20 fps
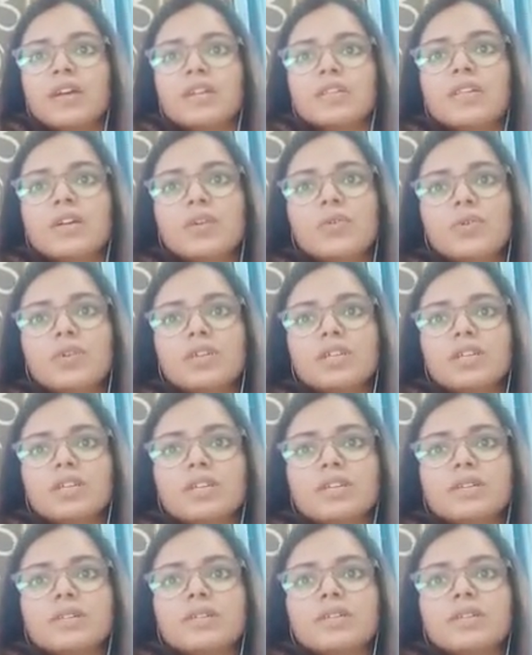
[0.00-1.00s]
The court
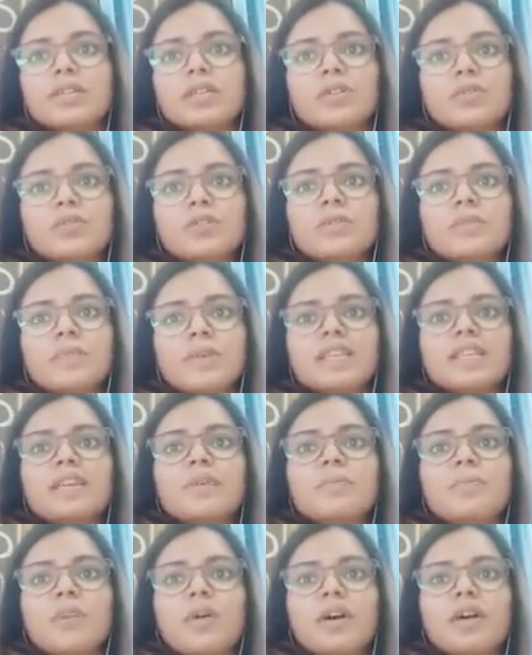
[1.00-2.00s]
made
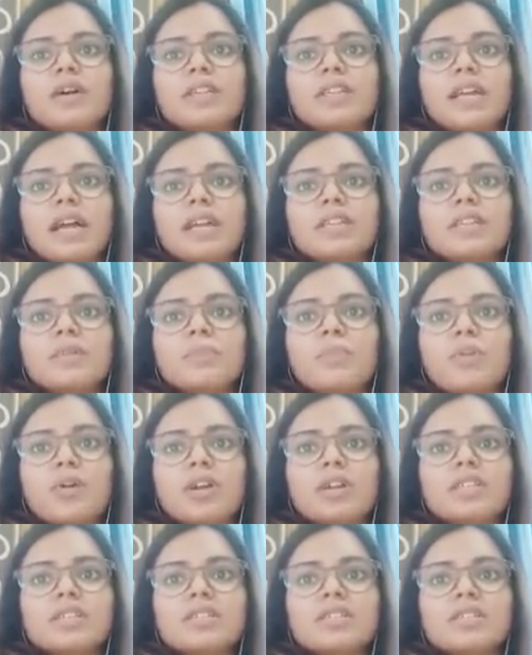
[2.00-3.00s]
the
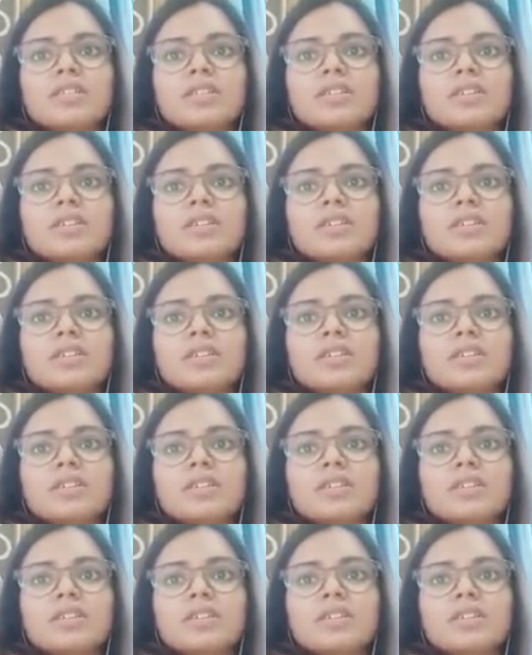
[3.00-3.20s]
point